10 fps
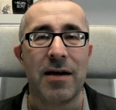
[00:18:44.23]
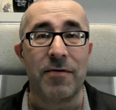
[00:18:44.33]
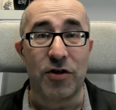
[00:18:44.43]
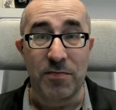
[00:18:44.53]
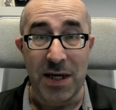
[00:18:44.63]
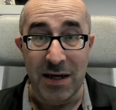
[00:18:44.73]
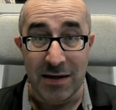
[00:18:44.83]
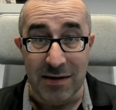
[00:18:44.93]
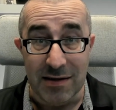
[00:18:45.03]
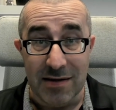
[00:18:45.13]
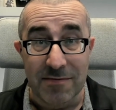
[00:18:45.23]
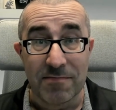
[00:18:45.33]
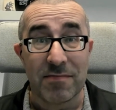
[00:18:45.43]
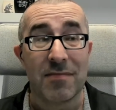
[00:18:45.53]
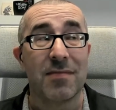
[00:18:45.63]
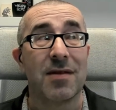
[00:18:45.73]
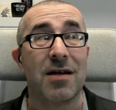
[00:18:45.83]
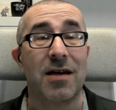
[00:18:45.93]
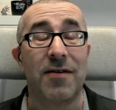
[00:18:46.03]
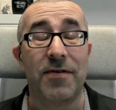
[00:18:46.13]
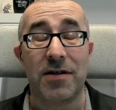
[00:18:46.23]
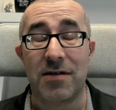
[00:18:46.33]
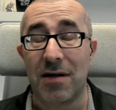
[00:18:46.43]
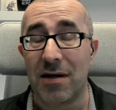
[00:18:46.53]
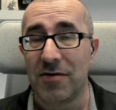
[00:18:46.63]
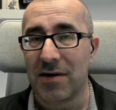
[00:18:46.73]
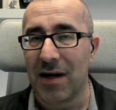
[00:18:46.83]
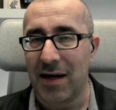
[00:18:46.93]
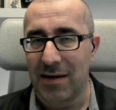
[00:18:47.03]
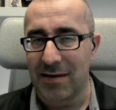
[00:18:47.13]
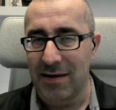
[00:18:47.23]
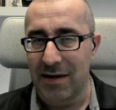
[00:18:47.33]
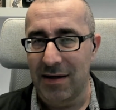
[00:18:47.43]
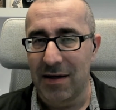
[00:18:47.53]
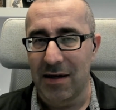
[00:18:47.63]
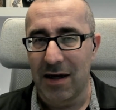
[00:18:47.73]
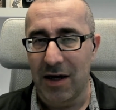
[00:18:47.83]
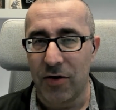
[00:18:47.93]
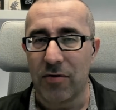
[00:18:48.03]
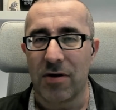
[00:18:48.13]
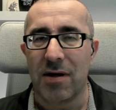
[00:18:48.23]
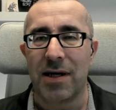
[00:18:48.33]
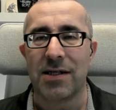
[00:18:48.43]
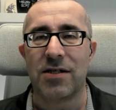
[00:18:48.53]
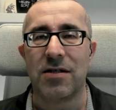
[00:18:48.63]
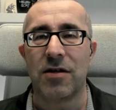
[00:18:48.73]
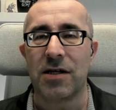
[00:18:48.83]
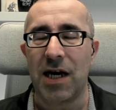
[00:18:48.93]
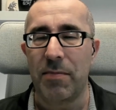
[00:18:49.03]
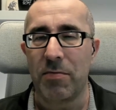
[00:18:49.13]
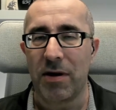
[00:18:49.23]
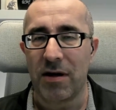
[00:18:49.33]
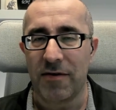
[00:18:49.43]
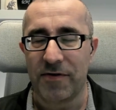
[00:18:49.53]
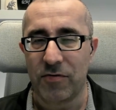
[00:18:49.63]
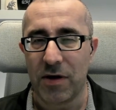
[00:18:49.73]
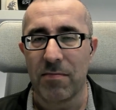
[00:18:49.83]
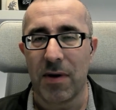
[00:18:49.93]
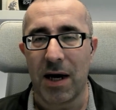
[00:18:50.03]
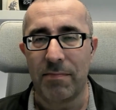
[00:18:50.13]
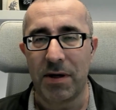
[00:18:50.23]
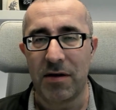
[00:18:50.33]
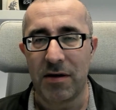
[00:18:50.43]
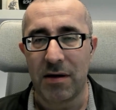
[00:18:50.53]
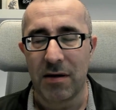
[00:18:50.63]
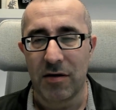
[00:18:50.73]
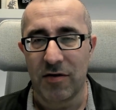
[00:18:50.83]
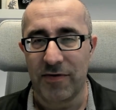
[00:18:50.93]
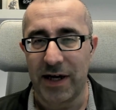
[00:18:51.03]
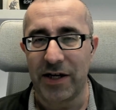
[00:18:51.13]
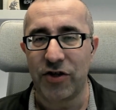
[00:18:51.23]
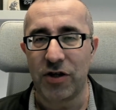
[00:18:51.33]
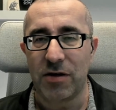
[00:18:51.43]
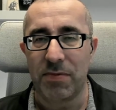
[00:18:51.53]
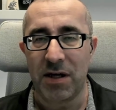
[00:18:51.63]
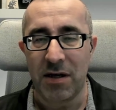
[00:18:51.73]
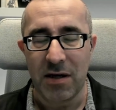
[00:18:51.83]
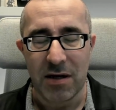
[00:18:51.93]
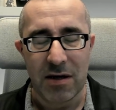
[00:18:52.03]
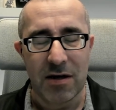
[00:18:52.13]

Which means if you're still using legacy Outlook clients not capable of doing MAPI over HTTP,